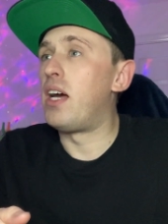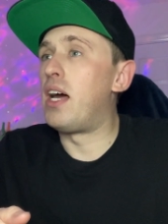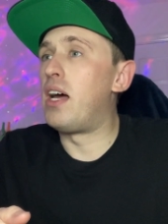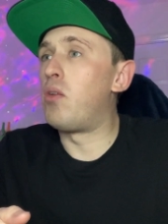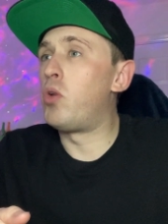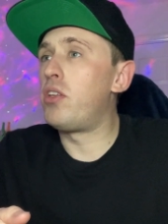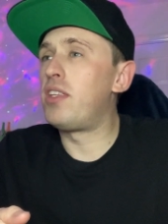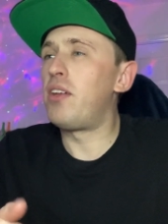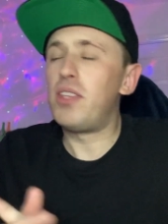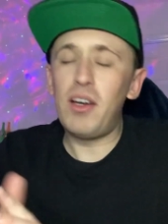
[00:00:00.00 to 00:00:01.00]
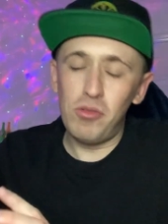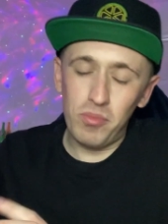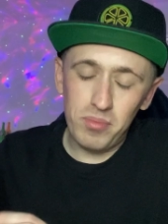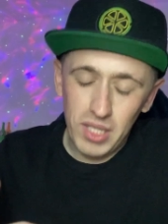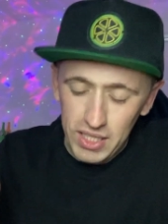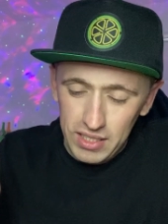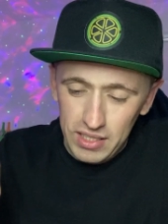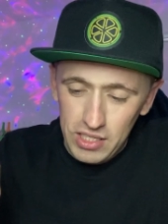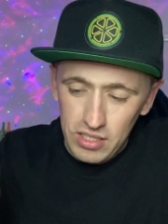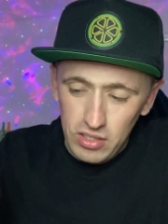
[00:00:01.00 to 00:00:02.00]
Uh, now, now,
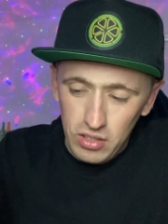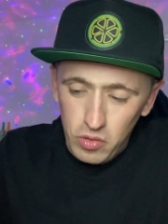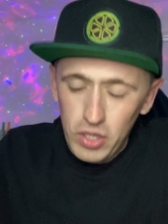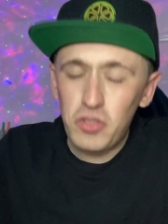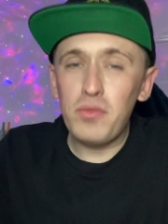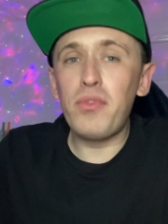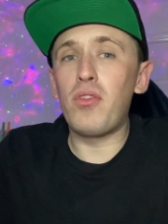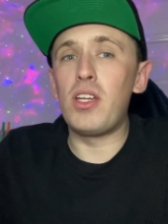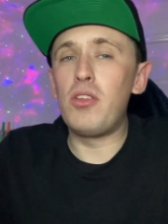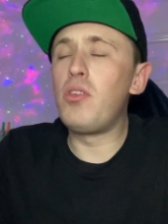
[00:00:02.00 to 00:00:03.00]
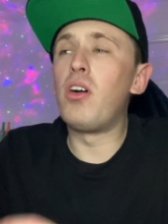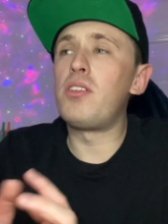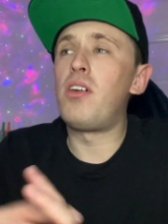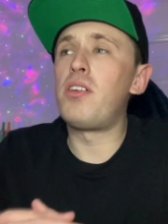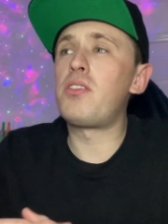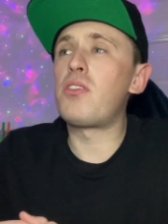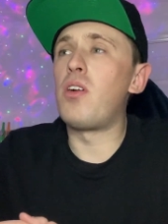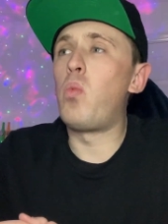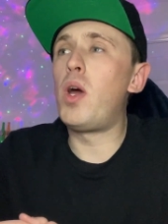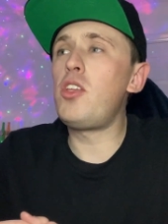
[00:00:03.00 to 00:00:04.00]
question three. You guys asked
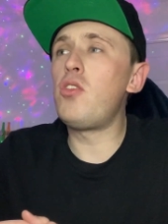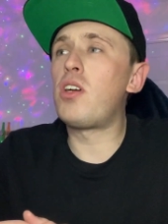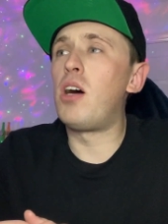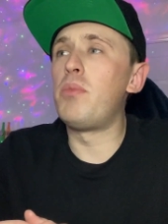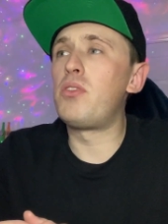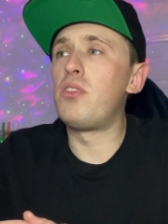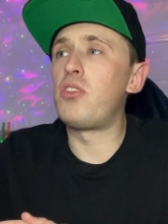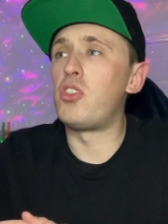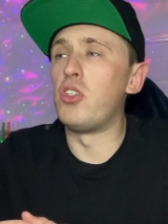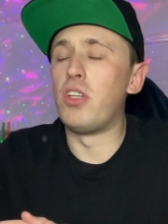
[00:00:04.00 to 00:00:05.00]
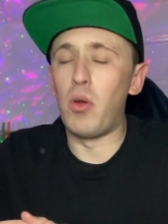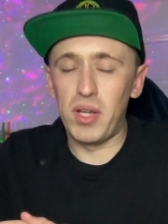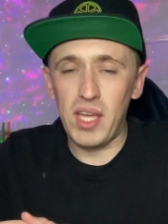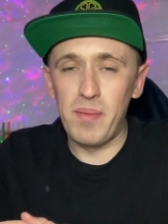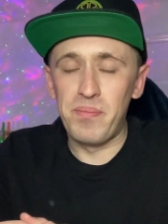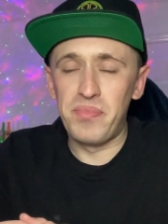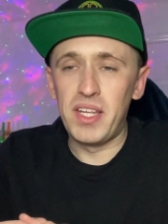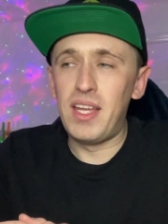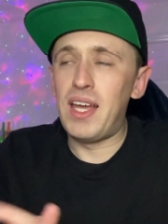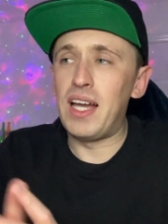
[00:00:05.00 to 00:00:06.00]
when you come into the studio again,
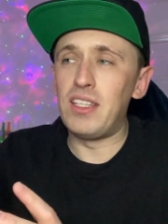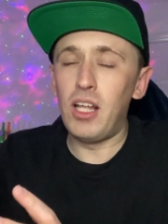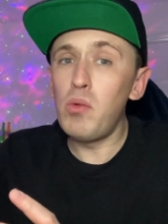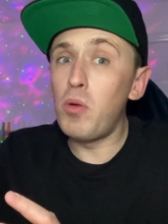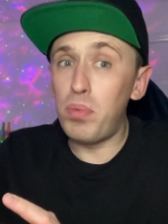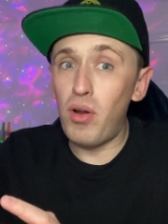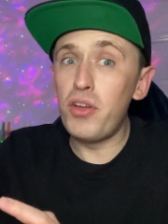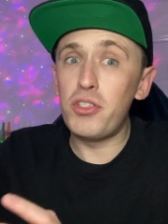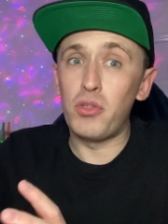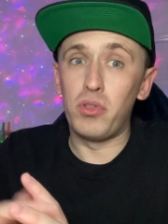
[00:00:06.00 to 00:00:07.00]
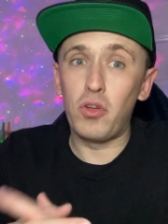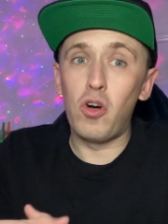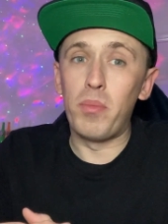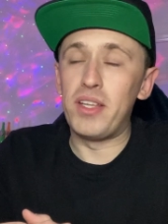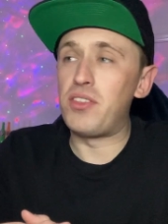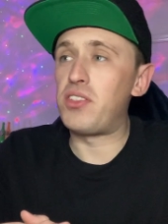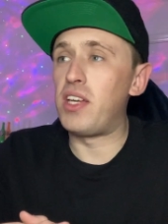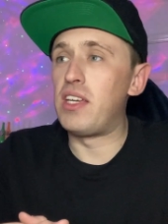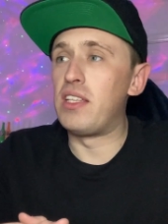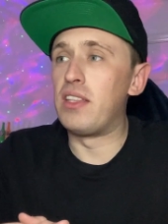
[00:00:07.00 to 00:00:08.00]
and then I replied to you in the comments
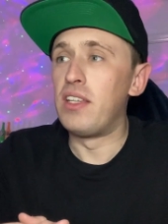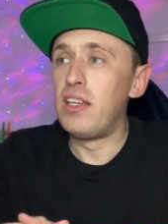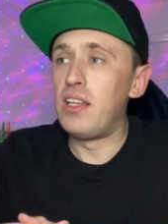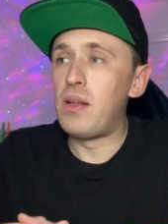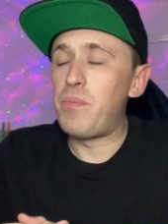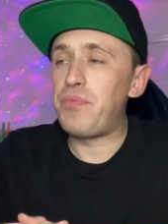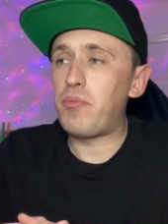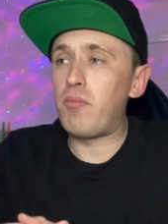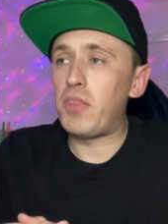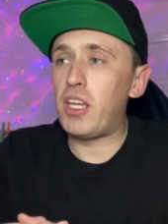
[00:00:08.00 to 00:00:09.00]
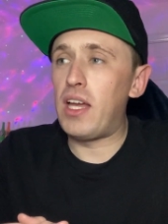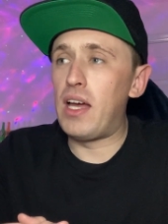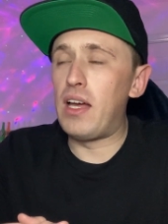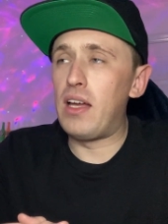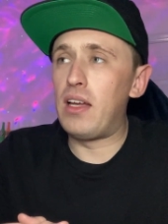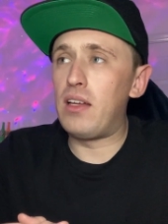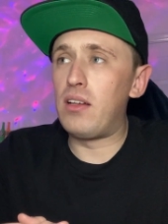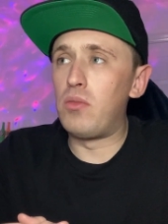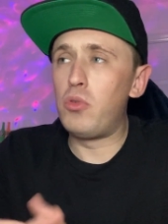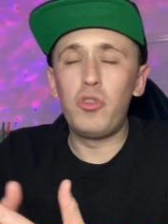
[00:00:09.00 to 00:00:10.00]
saying, uh,
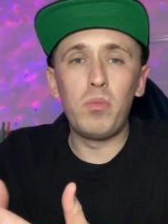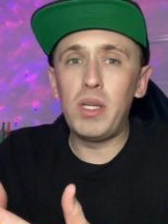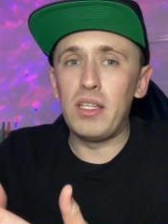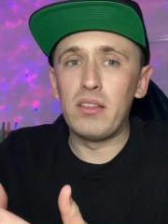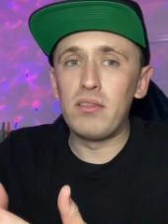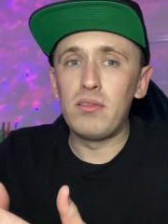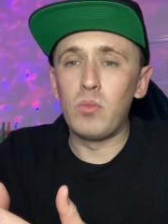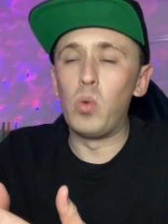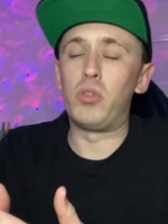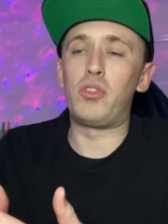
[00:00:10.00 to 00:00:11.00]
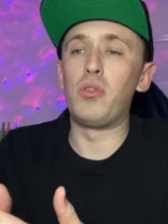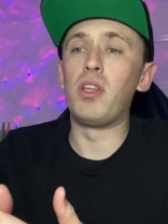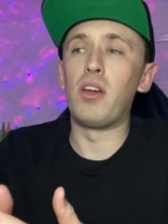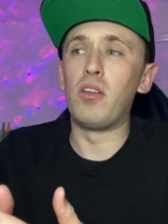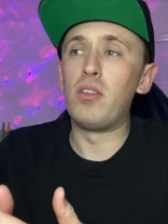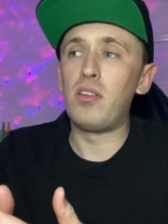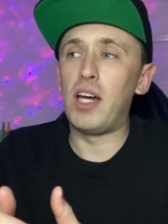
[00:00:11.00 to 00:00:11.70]
"What do you mean? What studio?"